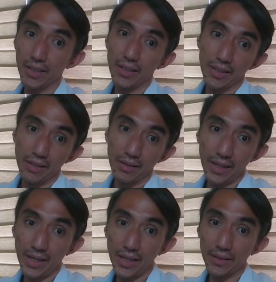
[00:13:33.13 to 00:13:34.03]

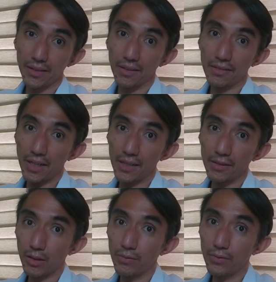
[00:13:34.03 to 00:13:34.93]
that
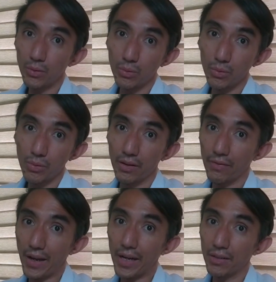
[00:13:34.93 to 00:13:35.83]
SARS-CoV-2, the
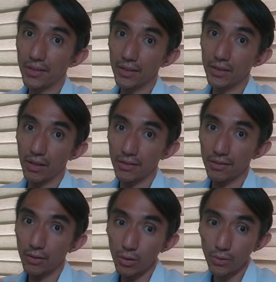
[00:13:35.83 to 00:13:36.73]
virus that
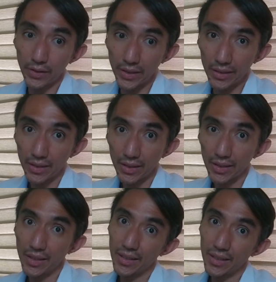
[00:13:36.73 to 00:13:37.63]
causes COVID,
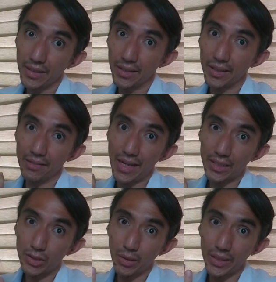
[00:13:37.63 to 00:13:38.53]
is
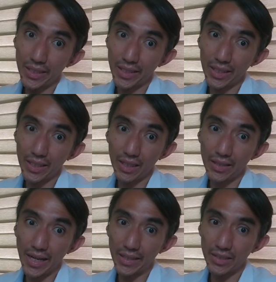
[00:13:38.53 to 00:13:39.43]
actually killed
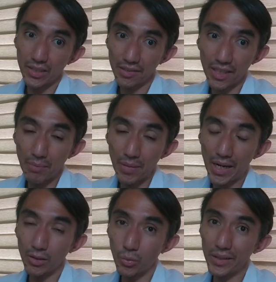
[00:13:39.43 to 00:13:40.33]
at just
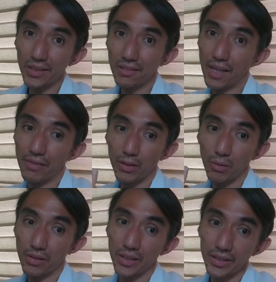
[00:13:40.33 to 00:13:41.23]
about 27 to
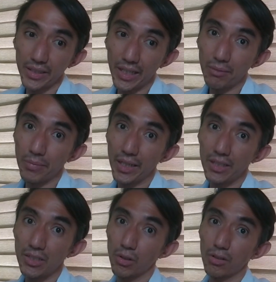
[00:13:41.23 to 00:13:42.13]
38
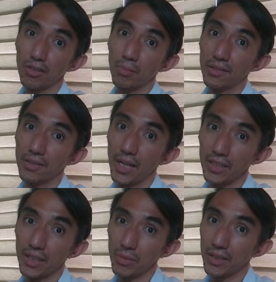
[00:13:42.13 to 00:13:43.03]
millijoules per
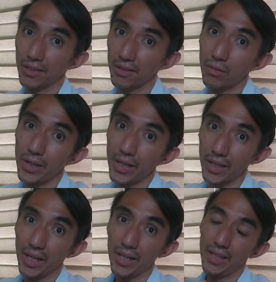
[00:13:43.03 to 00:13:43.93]
centimeter squared.
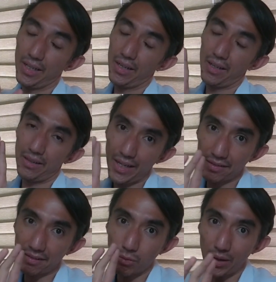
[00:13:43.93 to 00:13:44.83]

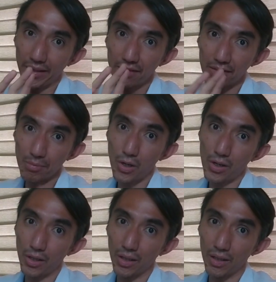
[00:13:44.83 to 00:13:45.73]
That's quite
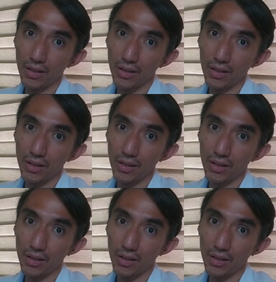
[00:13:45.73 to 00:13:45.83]
small.